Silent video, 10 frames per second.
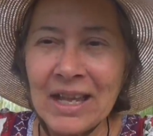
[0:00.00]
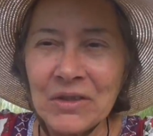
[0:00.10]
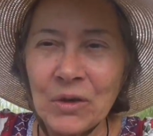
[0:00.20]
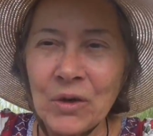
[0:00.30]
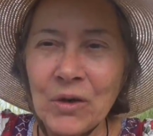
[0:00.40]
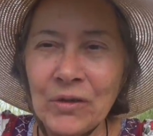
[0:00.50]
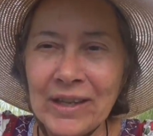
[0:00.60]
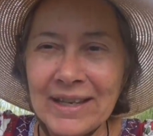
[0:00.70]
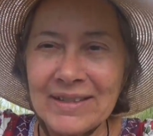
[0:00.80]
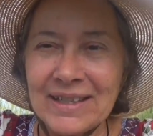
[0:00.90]
as Earth
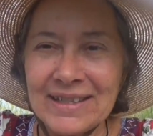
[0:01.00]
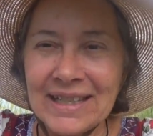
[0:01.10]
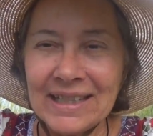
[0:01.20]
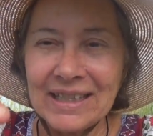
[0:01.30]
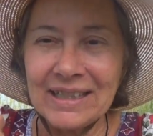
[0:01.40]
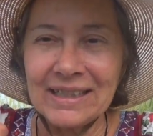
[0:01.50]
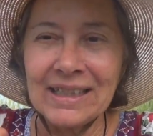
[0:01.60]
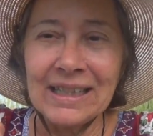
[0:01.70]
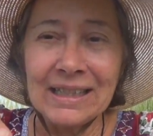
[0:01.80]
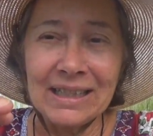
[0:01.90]
has descended
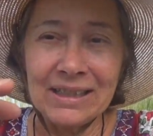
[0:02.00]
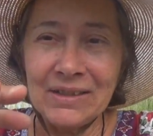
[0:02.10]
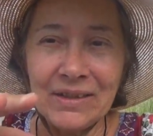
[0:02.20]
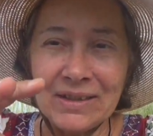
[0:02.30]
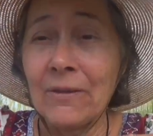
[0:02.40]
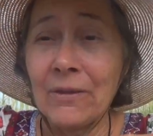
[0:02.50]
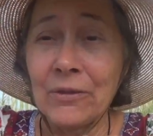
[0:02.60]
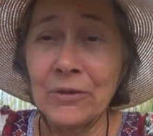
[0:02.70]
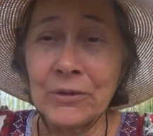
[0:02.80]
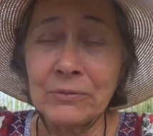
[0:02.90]
into this
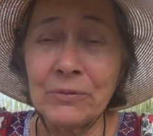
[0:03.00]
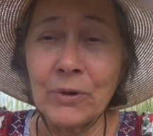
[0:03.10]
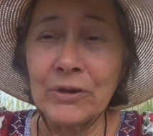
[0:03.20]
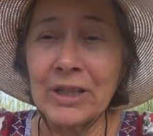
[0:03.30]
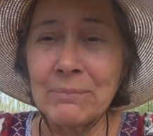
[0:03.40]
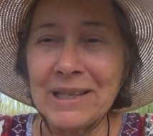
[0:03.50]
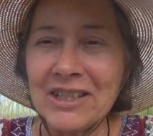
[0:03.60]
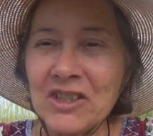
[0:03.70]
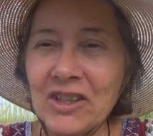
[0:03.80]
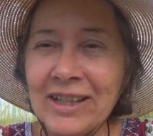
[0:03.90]
third and fourth
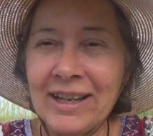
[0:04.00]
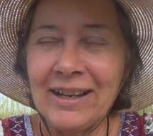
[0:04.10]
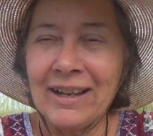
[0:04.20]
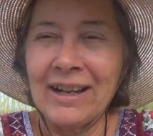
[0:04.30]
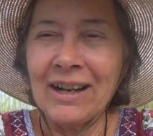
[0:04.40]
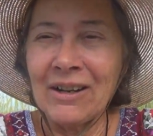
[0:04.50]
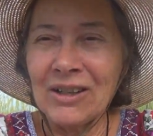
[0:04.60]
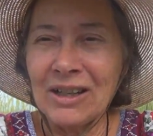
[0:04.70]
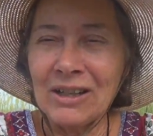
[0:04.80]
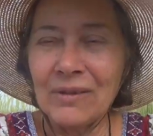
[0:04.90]
dimension,
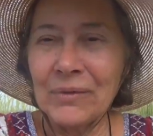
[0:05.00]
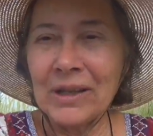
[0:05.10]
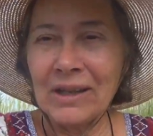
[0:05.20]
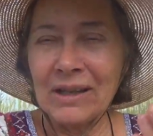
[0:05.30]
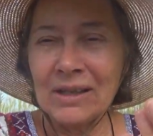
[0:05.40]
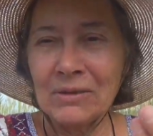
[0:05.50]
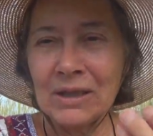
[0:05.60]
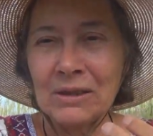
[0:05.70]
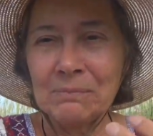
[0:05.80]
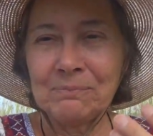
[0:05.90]
our uh, our
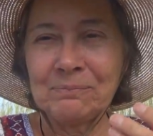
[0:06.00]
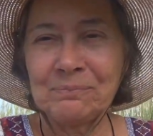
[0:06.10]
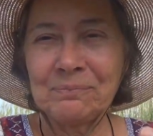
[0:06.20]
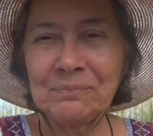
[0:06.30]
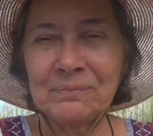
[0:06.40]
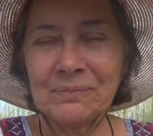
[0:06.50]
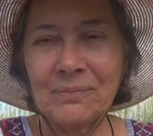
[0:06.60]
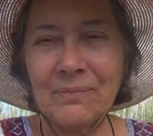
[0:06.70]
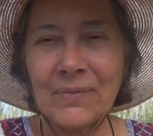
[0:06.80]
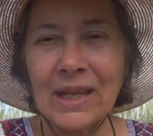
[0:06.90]
um,
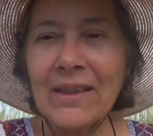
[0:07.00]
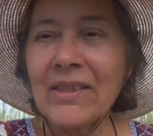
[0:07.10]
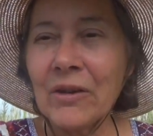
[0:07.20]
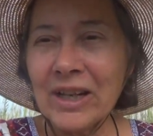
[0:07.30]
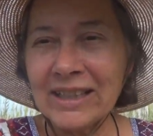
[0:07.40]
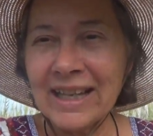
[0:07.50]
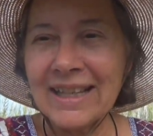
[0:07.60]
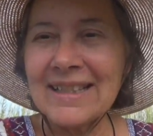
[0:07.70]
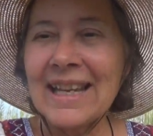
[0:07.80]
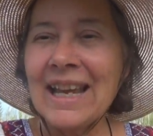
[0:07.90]
etheric
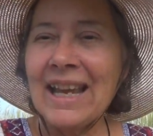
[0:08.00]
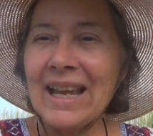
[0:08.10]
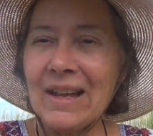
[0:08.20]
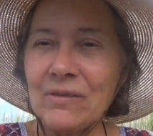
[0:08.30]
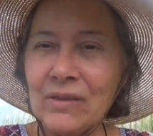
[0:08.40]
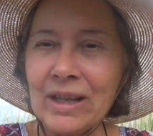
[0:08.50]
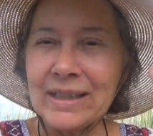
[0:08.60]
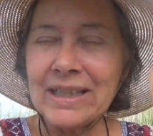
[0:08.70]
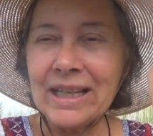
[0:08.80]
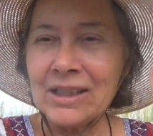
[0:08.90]
nets have
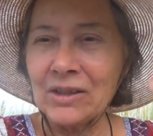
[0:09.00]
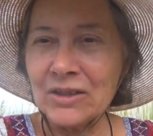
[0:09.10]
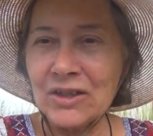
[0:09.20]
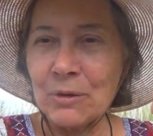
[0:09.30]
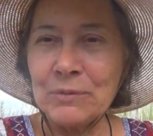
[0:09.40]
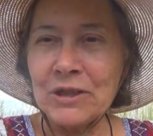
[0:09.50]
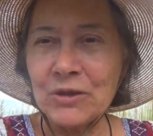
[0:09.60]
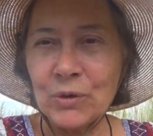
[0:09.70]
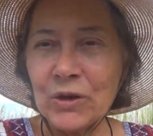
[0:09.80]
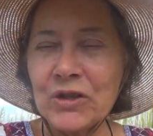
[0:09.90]
like taken on some
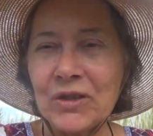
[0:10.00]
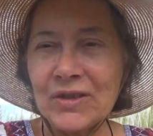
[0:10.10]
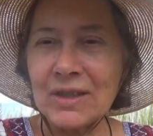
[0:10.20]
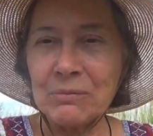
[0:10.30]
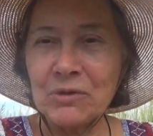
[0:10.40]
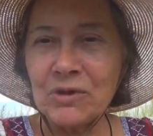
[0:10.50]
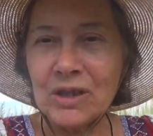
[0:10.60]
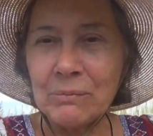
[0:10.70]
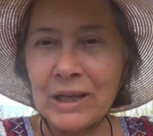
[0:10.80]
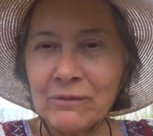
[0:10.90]
distortions, some
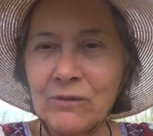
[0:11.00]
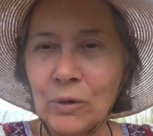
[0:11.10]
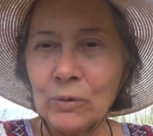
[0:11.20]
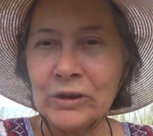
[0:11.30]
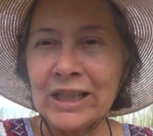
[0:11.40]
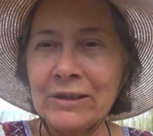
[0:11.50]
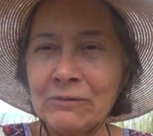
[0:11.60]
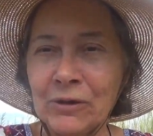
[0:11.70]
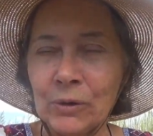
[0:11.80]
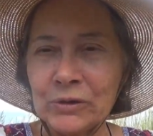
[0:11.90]
some like fold
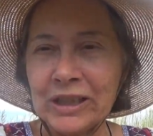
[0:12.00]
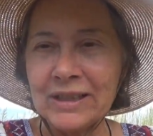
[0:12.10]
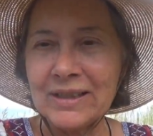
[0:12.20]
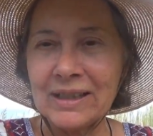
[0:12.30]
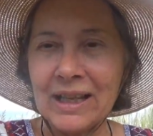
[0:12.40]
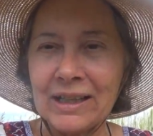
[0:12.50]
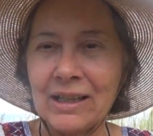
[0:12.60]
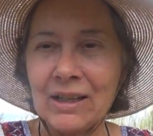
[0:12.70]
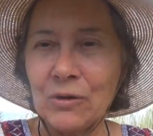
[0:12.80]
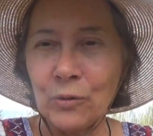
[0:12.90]
infoldings and like
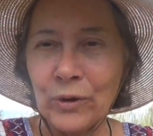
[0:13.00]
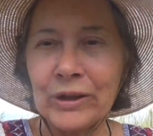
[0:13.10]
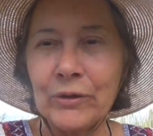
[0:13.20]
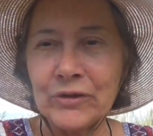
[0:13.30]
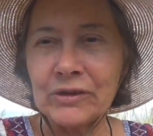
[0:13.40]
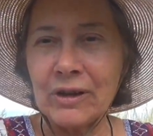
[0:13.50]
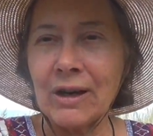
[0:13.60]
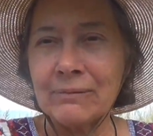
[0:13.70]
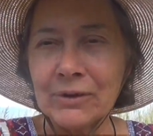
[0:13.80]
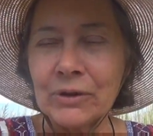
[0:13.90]
wrinkles and
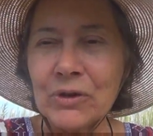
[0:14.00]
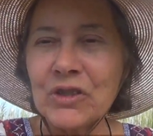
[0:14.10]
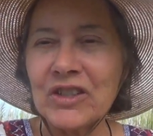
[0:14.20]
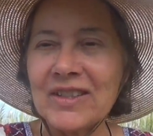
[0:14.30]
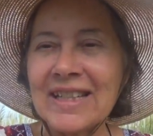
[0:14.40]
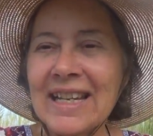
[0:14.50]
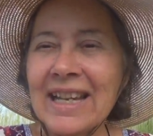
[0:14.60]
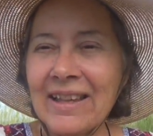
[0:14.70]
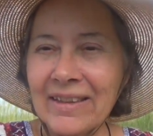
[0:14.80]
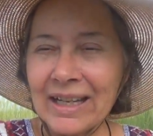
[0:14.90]
convolutions
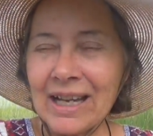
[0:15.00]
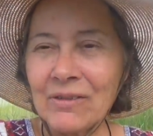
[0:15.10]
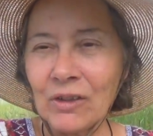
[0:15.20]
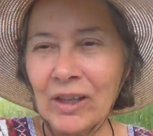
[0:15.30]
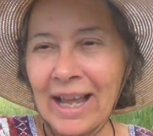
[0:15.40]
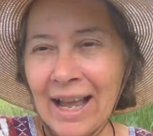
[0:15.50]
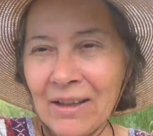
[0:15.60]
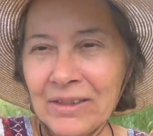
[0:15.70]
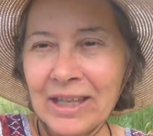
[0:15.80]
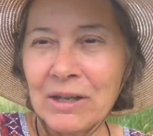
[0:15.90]
that have
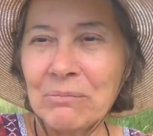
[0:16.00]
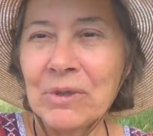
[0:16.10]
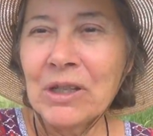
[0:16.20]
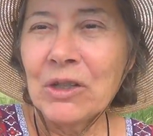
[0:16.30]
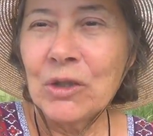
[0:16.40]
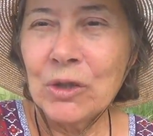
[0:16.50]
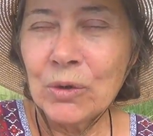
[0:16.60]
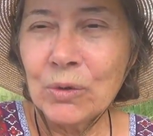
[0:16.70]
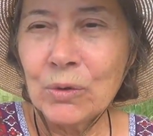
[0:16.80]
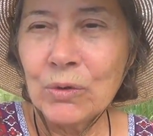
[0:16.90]
allowed them
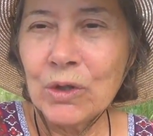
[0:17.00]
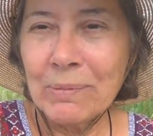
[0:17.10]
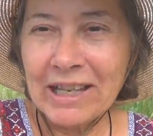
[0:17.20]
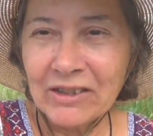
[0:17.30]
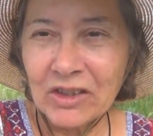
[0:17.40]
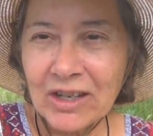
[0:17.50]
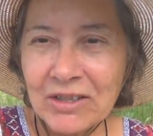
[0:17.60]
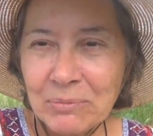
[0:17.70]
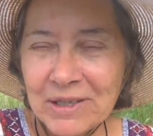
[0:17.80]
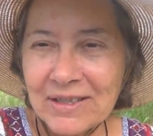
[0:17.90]
to to make
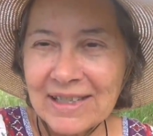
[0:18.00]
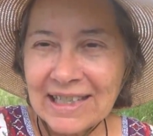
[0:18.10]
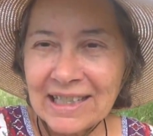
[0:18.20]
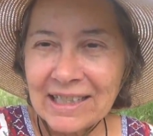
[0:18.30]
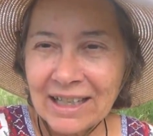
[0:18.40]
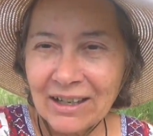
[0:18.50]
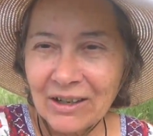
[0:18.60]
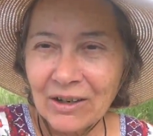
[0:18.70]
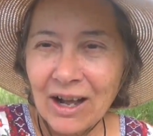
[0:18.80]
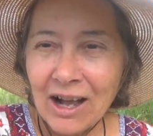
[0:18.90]
adjustments in
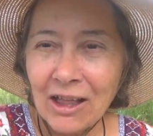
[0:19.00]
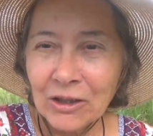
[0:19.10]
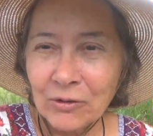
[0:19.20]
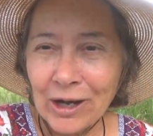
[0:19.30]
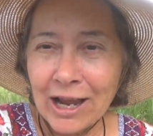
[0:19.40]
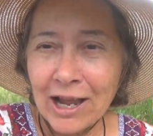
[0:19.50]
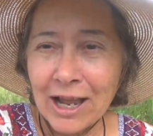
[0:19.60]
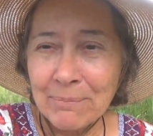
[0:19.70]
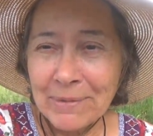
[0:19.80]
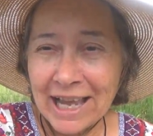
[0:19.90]
our
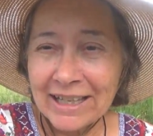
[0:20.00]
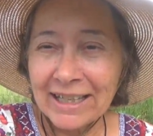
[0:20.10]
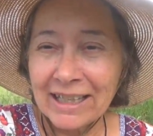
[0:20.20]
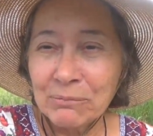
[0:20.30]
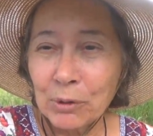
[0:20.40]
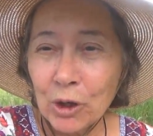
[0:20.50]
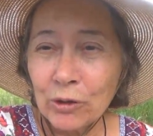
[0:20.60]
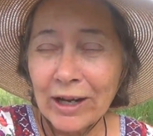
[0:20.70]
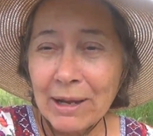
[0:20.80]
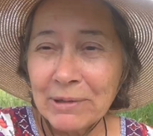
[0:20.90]
hologrammatic
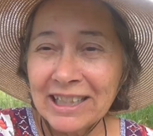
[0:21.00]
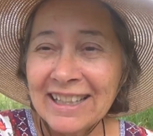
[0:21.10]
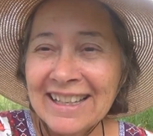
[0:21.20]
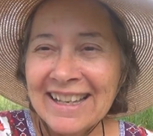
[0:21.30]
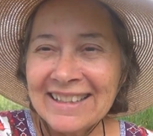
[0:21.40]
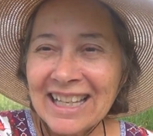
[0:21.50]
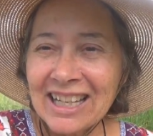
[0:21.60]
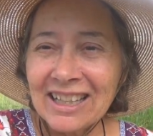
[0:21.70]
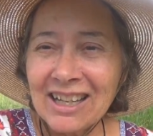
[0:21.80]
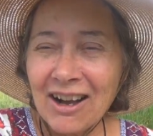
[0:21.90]
programming
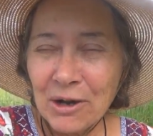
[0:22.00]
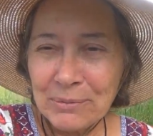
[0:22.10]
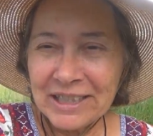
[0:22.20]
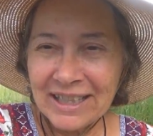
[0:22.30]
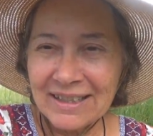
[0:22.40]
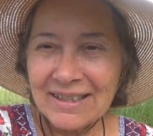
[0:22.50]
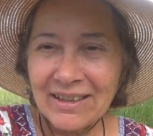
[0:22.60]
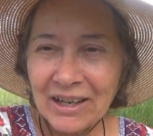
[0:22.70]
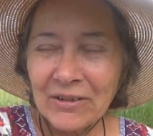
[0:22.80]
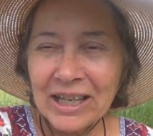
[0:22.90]
that accommodates
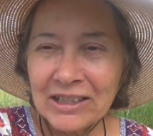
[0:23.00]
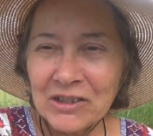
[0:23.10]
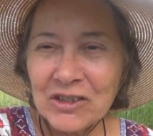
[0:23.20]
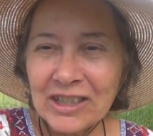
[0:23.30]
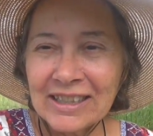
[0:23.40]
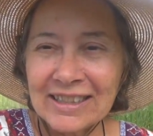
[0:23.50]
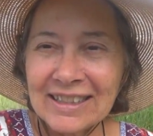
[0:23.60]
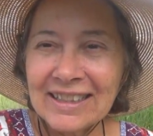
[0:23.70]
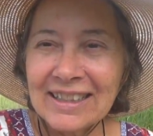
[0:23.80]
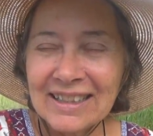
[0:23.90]
their energy.
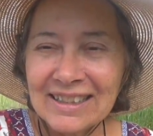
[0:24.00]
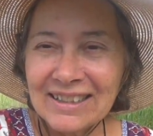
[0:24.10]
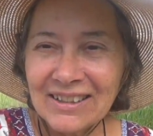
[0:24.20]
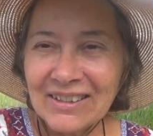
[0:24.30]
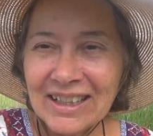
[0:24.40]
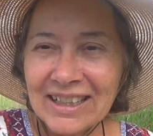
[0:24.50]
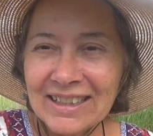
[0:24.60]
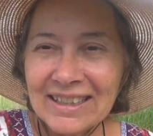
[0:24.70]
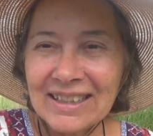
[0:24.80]
All right.